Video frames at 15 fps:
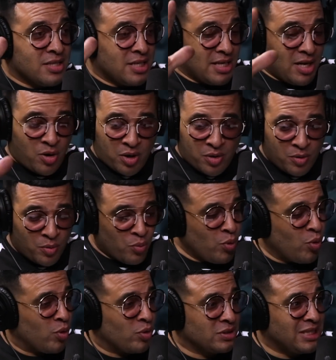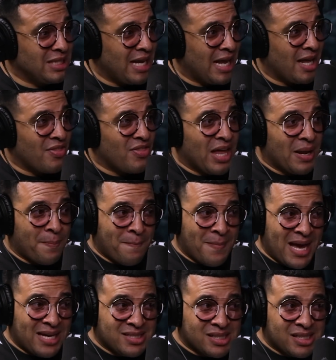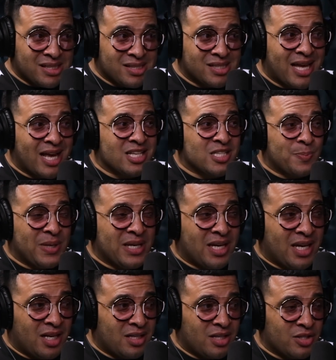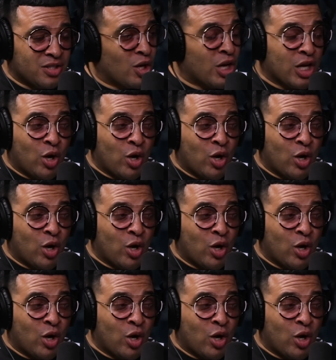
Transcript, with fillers: today or a rule today that Mexicans can't speak English,